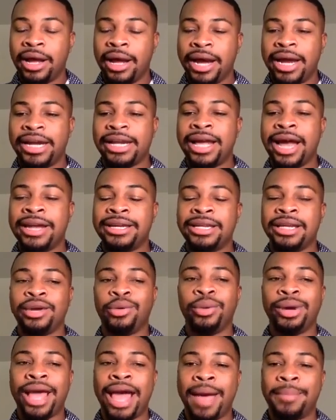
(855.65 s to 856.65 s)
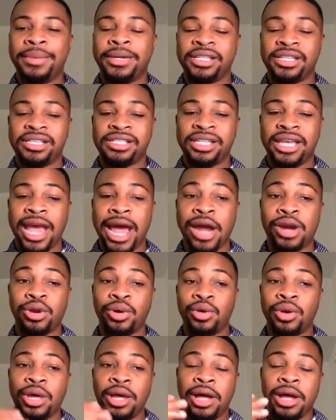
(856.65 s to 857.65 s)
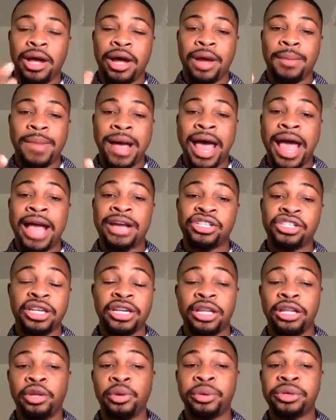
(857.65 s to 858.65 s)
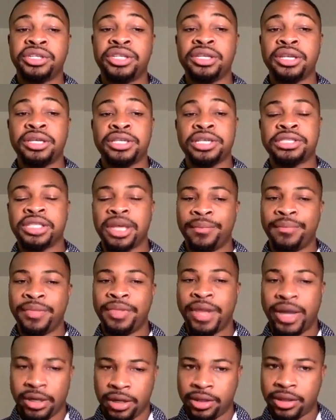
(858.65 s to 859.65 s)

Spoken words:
Any idea what happened in Seattle? I actually alluded to this as something